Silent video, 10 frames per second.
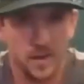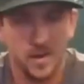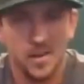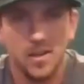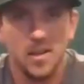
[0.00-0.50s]
it.
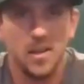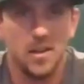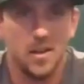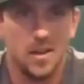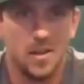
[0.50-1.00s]

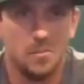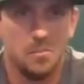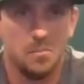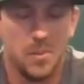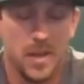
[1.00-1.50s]

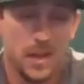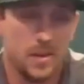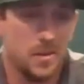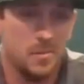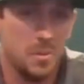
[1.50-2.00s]
Um, but yeah, I
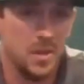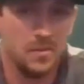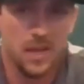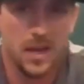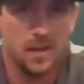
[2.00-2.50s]
couldn't believe
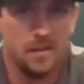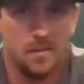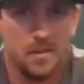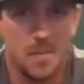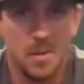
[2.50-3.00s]
that, and
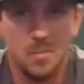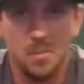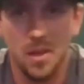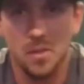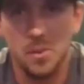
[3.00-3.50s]
not many
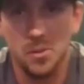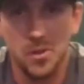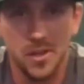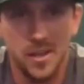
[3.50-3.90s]
other people could.